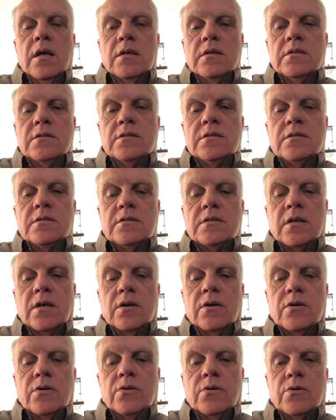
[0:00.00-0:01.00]

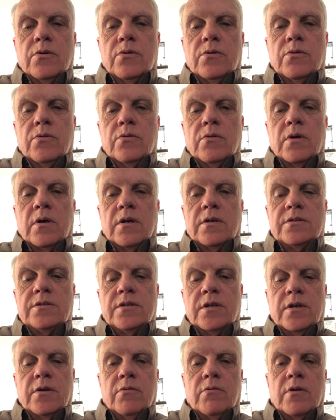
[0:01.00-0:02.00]
So I'll show
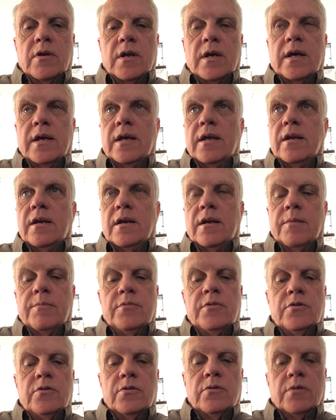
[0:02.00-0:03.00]
you what I ended up
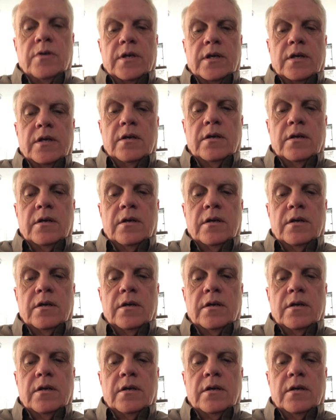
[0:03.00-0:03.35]
doing.